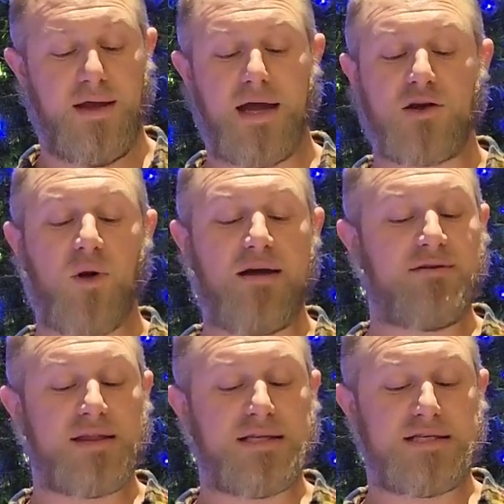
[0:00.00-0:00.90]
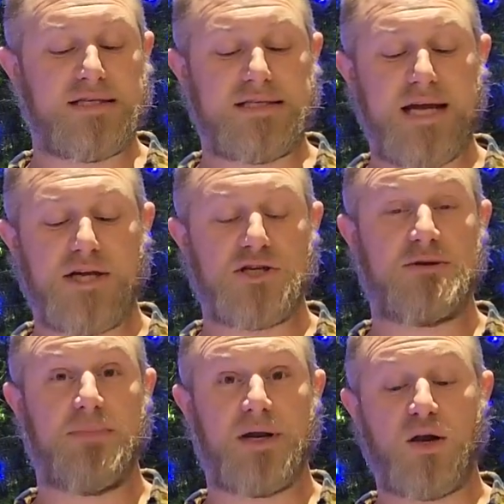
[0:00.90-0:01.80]
And craving the
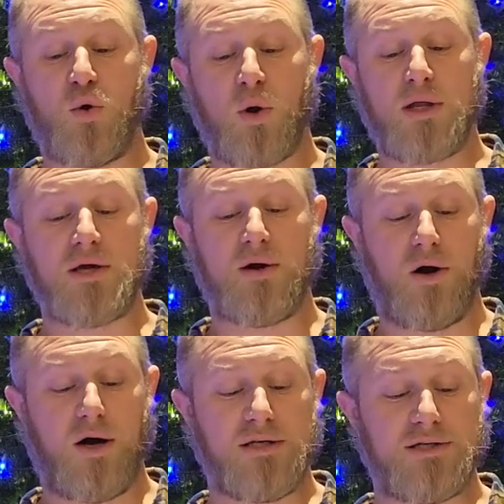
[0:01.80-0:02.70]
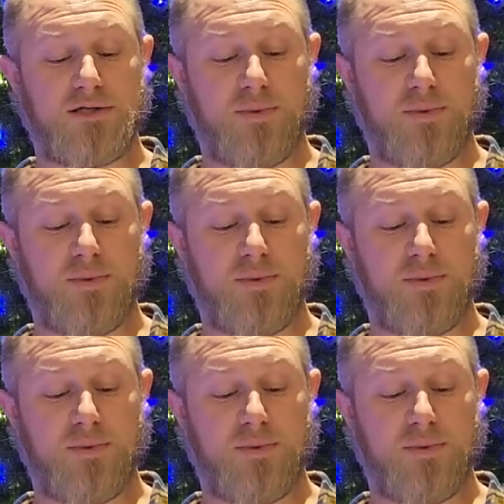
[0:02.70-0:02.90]
sensation but ignoring the cause,